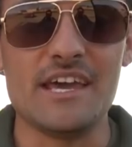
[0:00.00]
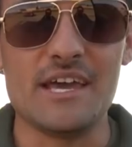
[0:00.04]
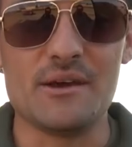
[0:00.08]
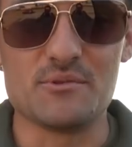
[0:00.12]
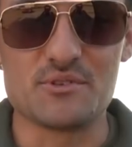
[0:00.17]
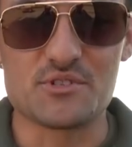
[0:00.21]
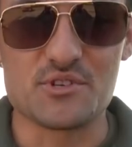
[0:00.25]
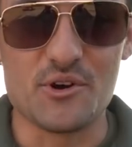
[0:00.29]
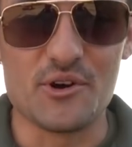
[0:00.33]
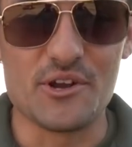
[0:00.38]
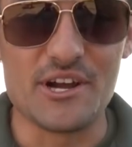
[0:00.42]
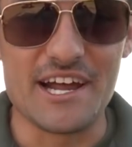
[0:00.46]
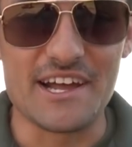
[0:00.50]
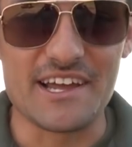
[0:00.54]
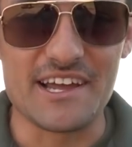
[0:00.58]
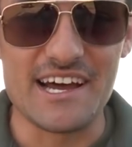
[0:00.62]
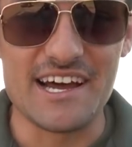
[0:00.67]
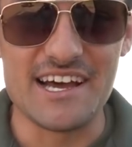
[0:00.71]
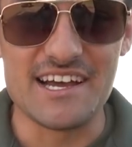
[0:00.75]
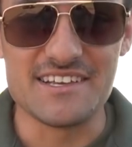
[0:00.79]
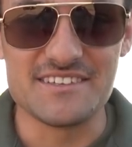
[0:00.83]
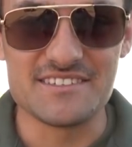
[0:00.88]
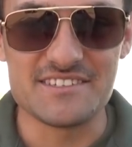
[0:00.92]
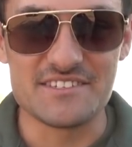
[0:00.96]
Hey, what's going on
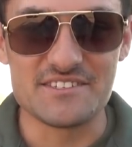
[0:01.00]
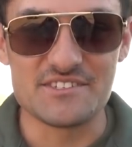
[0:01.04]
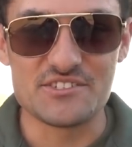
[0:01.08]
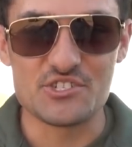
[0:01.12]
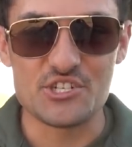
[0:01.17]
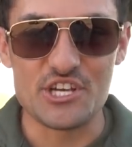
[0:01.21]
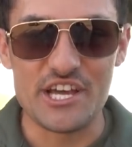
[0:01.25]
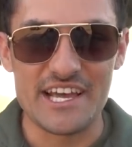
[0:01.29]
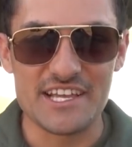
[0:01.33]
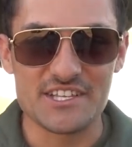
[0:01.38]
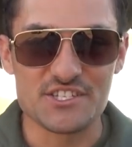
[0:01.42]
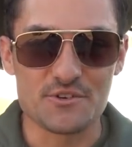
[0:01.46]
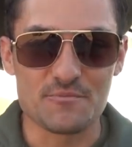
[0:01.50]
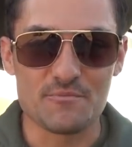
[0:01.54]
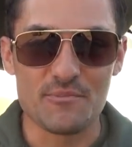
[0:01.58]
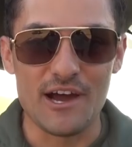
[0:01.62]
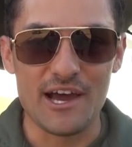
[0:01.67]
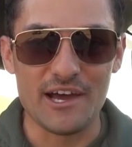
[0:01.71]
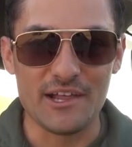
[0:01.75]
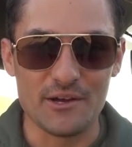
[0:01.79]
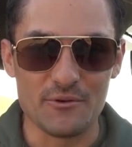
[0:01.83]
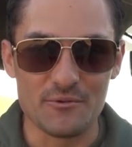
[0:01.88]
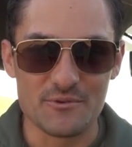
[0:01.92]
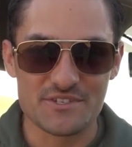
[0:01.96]
guys? This is Chance, your
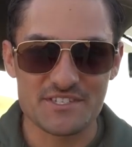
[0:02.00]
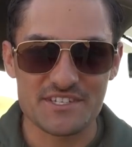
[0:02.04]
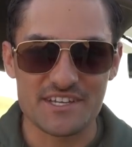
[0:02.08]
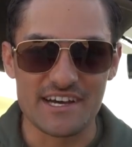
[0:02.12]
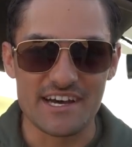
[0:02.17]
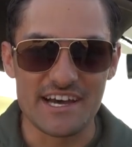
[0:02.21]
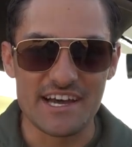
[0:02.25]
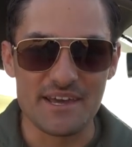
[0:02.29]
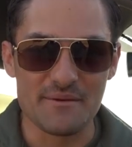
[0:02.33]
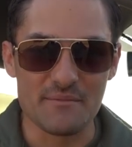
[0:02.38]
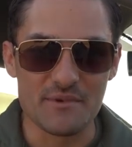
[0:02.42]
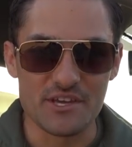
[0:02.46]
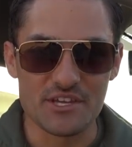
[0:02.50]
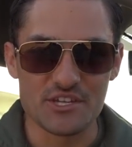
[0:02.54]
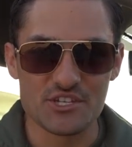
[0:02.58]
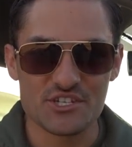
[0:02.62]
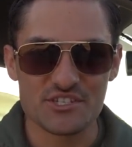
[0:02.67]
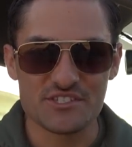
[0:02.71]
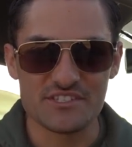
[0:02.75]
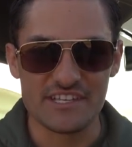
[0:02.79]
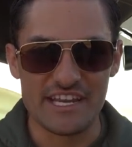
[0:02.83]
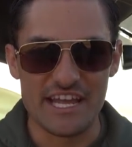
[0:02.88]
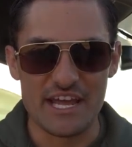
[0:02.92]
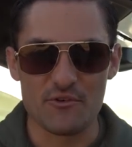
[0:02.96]
pilot with Skye
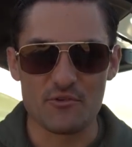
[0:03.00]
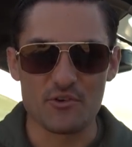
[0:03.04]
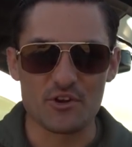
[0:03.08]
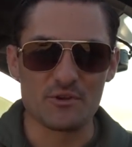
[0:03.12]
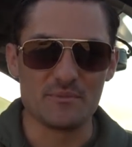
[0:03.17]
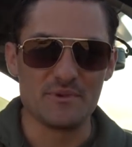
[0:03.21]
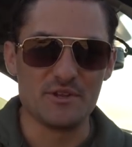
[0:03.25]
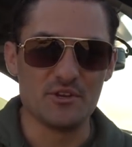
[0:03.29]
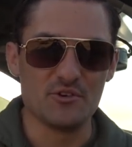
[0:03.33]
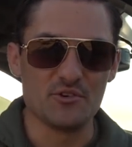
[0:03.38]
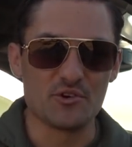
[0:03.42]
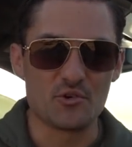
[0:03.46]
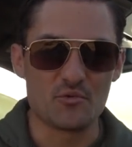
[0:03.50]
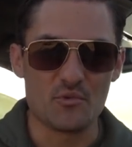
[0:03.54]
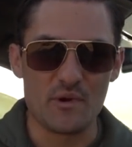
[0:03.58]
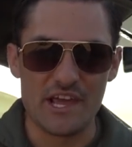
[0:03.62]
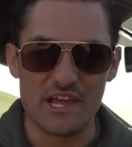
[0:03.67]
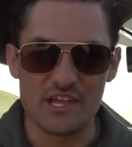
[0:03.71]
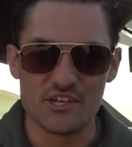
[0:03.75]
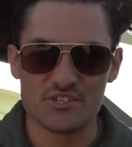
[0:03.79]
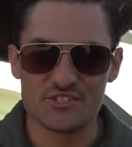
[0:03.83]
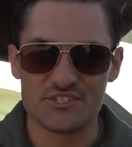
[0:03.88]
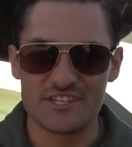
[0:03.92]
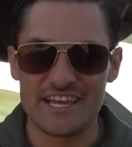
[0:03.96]
Image. Today we're going to be doing a
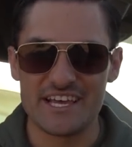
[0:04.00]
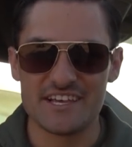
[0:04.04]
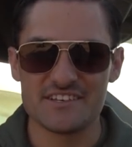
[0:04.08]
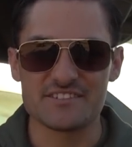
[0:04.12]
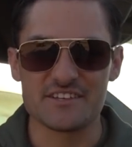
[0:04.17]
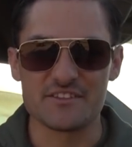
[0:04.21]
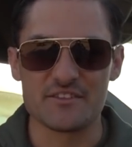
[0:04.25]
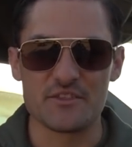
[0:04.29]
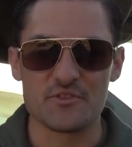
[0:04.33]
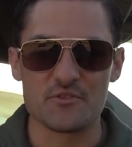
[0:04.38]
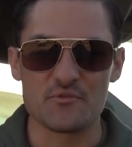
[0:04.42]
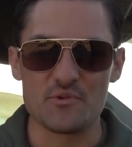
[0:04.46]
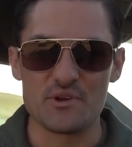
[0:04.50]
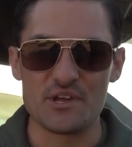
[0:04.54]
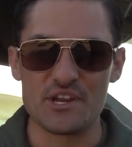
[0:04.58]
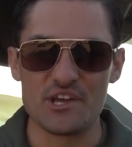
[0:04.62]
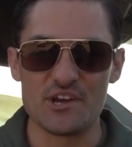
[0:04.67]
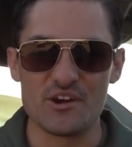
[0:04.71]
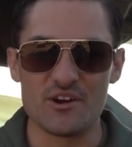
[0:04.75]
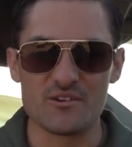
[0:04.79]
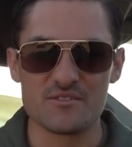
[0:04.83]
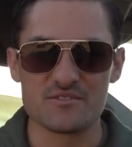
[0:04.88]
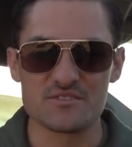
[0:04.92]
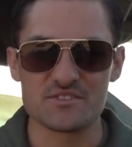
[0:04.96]
range test on the
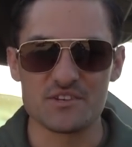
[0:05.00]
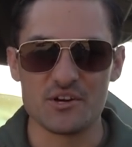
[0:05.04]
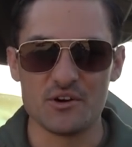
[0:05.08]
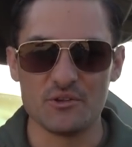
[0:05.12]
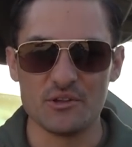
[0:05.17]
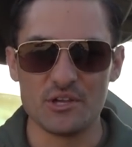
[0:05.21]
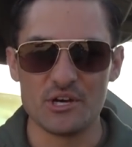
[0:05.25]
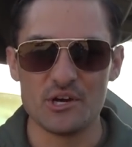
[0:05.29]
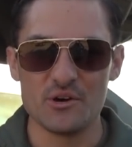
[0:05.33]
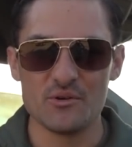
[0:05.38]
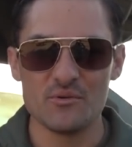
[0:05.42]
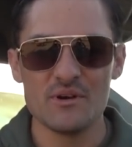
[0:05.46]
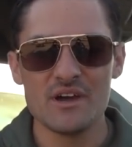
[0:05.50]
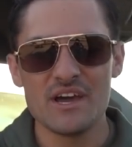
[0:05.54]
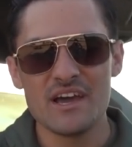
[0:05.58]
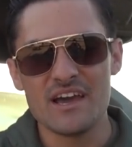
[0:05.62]
3DR Solo.